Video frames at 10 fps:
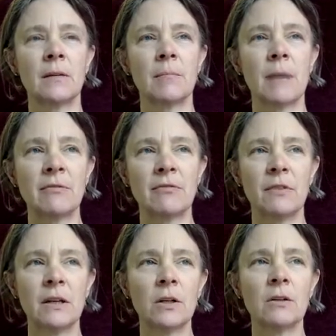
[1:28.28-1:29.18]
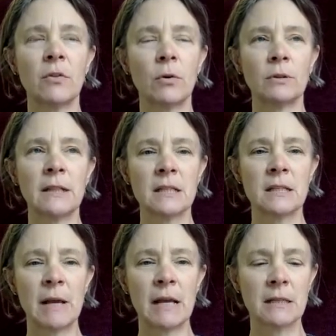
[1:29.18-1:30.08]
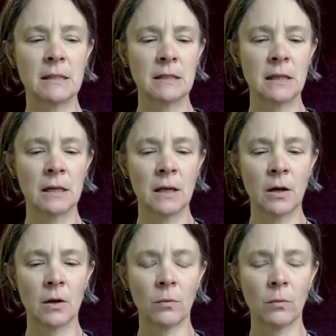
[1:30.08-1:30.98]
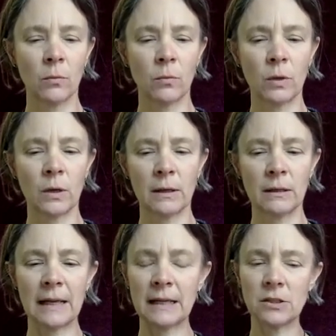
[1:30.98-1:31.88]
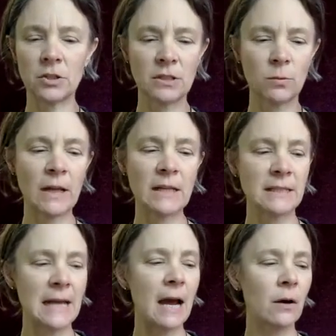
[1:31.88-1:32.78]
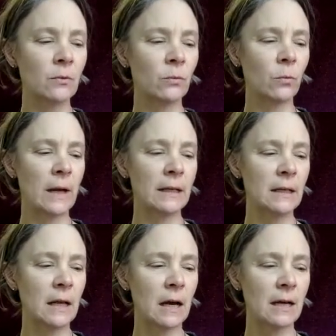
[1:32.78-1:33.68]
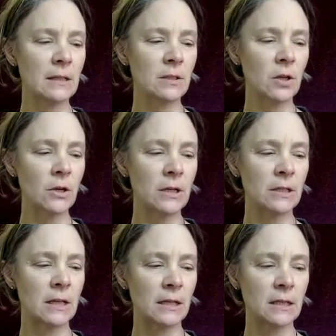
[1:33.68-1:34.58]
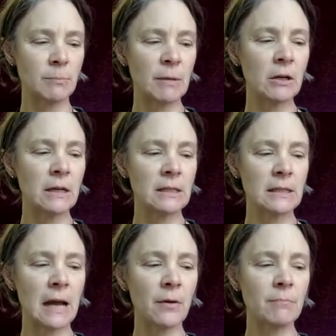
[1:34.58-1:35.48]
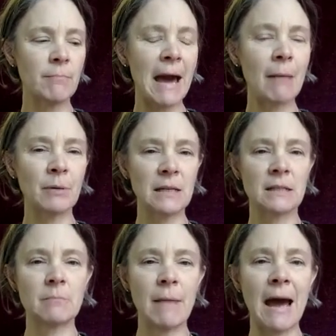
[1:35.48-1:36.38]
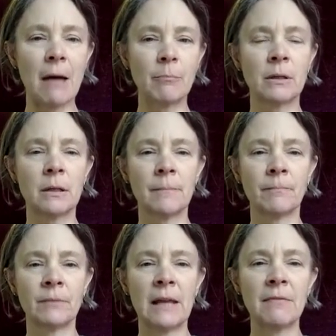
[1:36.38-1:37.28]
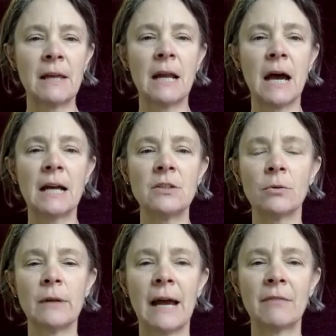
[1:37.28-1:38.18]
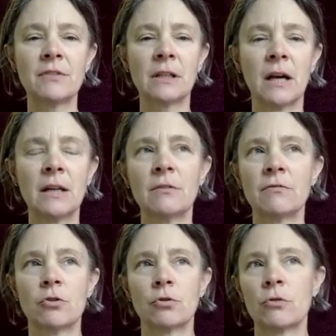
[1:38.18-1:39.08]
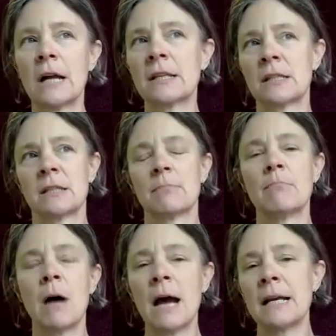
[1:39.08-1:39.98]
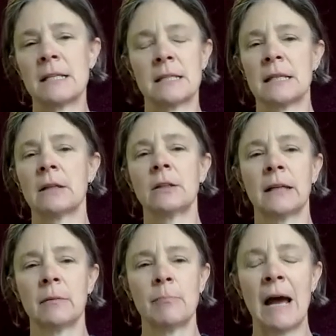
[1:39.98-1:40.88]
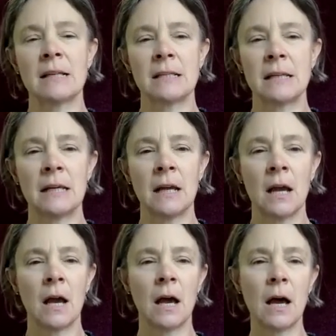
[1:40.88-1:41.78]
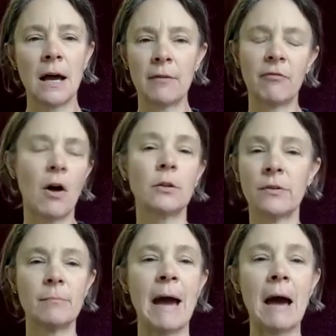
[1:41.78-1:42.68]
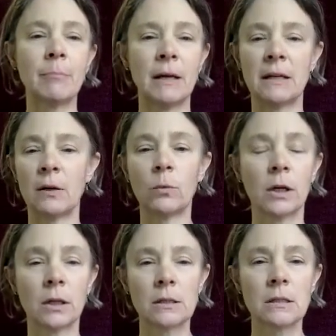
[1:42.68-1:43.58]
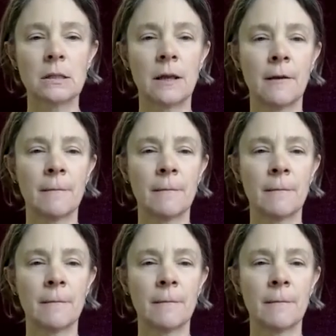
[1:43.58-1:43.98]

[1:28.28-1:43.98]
my fear of holding space, like it just went down when I started to experience how the map is a map. And then I don't have to kind of trust my skill and capacity. I follow the map and it works.